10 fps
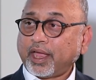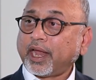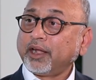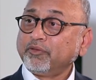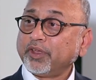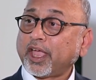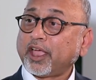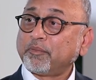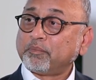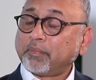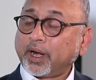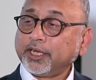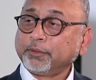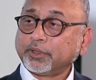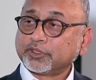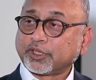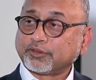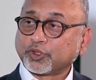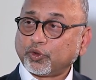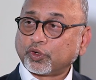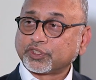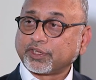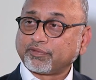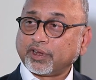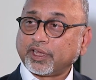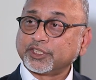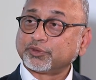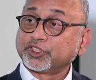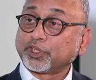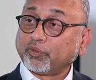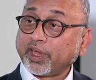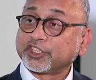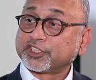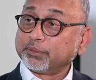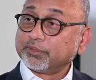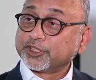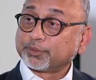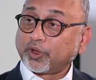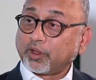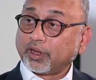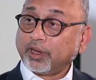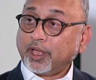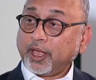And we have multiples of scores of clients which are extremely small.